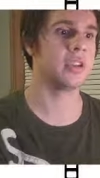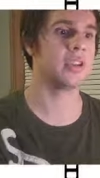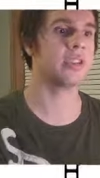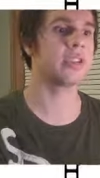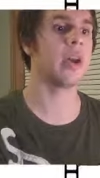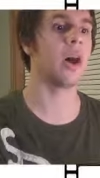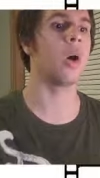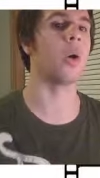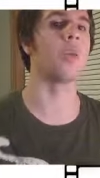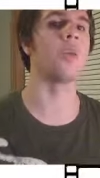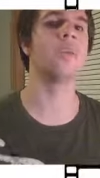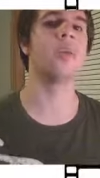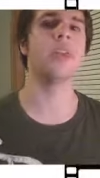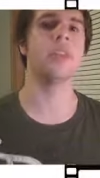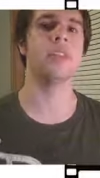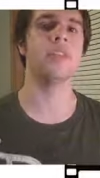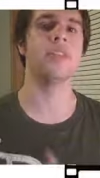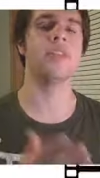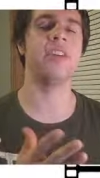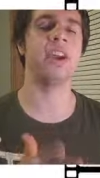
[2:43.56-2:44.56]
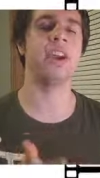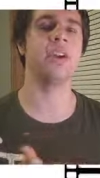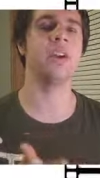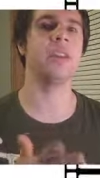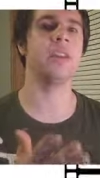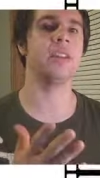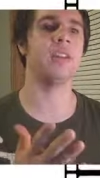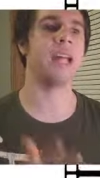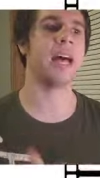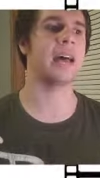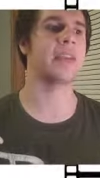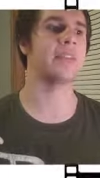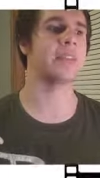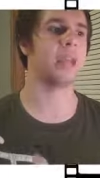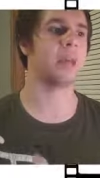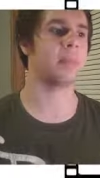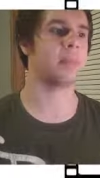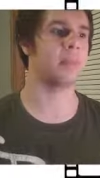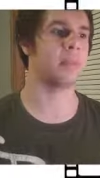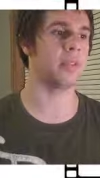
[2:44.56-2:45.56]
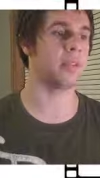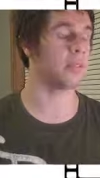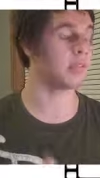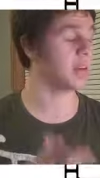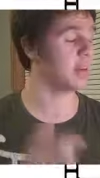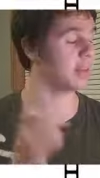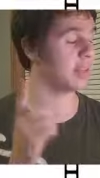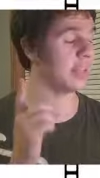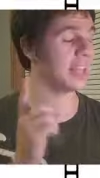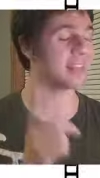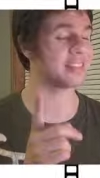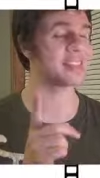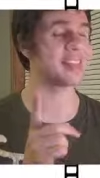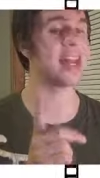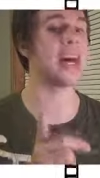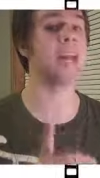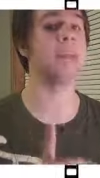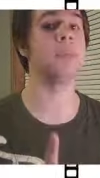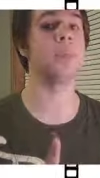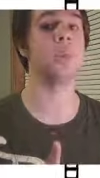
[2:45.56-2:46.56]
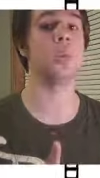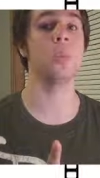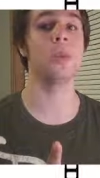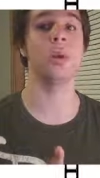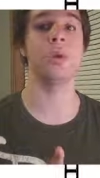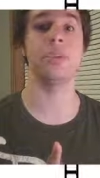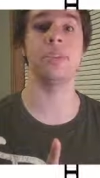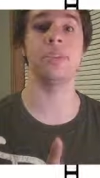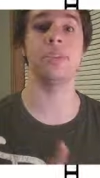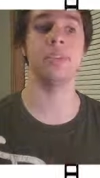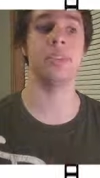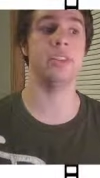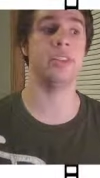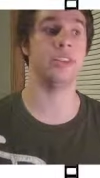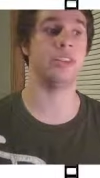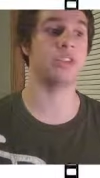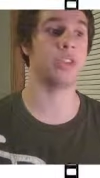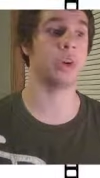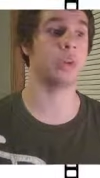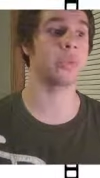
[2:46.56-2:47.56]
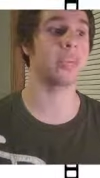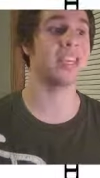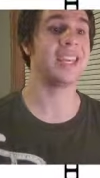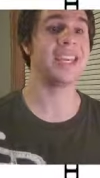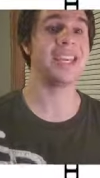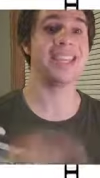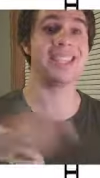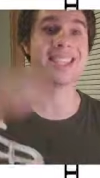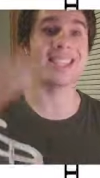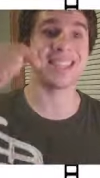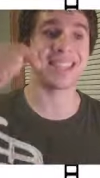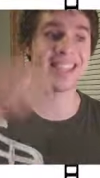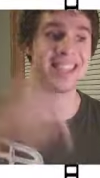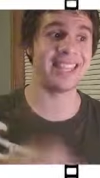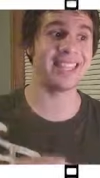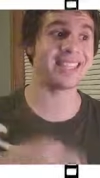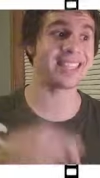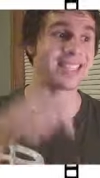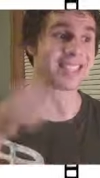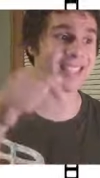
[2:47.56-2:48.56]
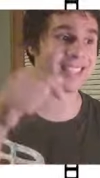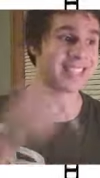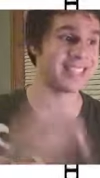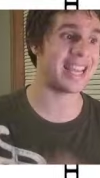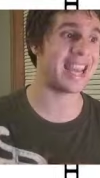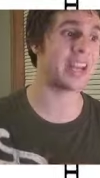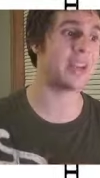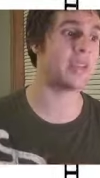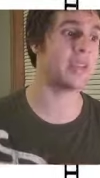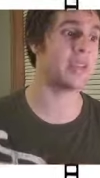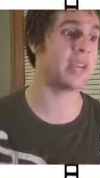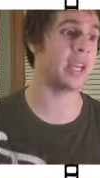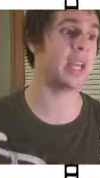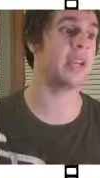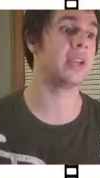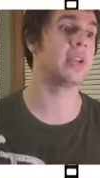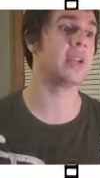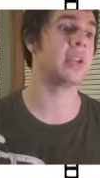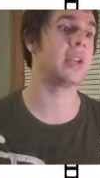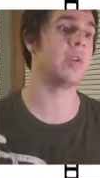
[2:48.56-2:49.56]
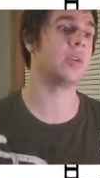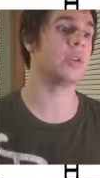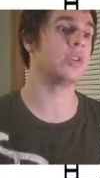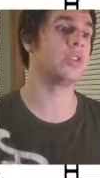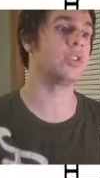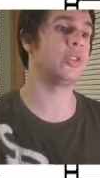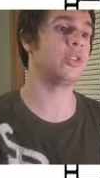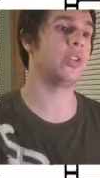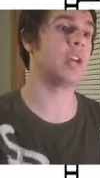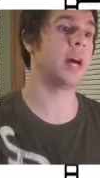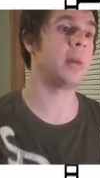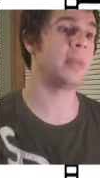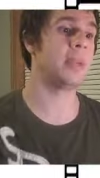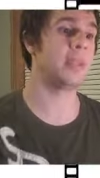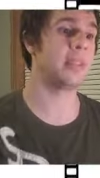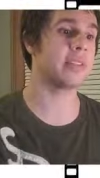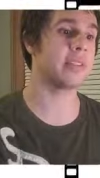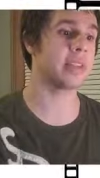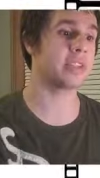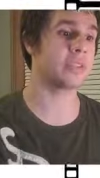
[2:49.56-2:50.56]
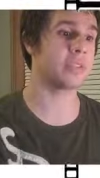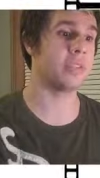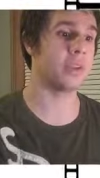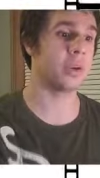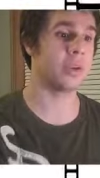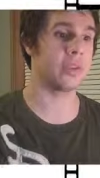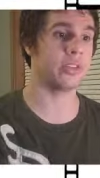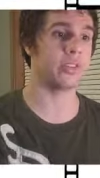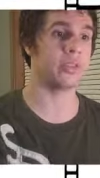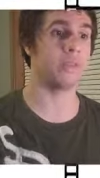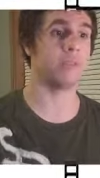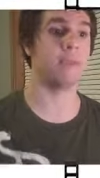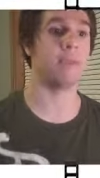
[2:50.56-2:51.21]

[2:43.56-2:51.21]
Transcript: So the very last the very last time you will be able to see these shows is this Saturday, where Toonami is actually going to